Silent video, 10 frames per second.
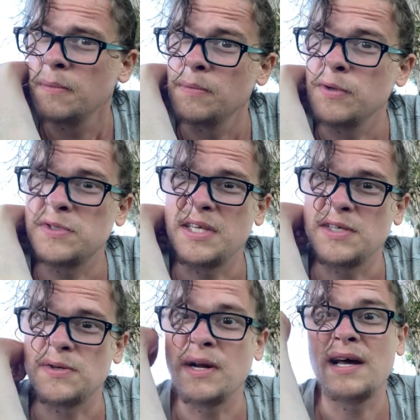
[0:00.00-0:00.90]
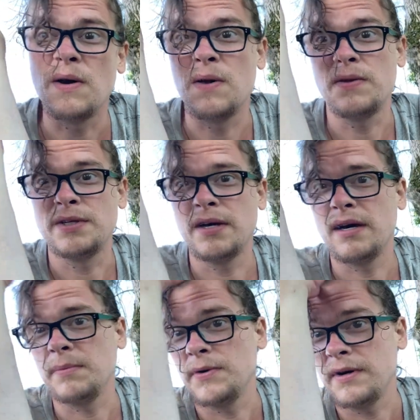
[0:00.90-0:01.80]
Most things are not all the
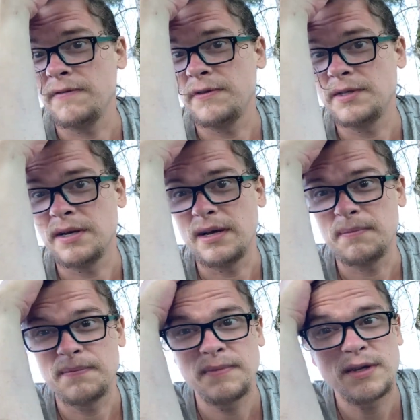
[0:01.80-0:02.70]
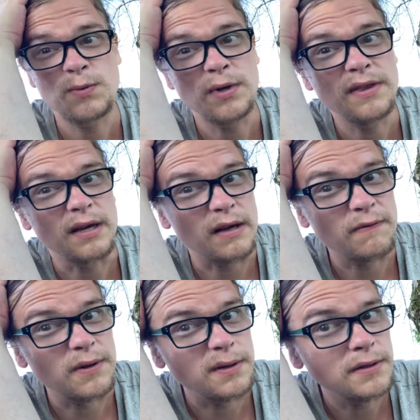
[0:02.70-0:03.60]
time or none of the time. That's one thing
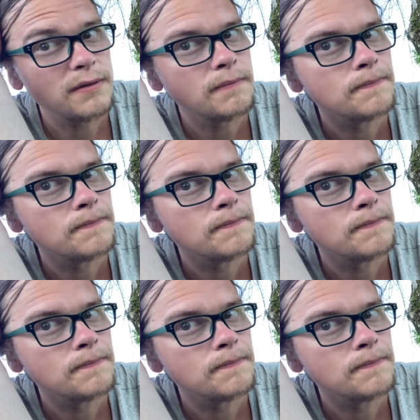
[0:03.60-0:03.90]
I've learned.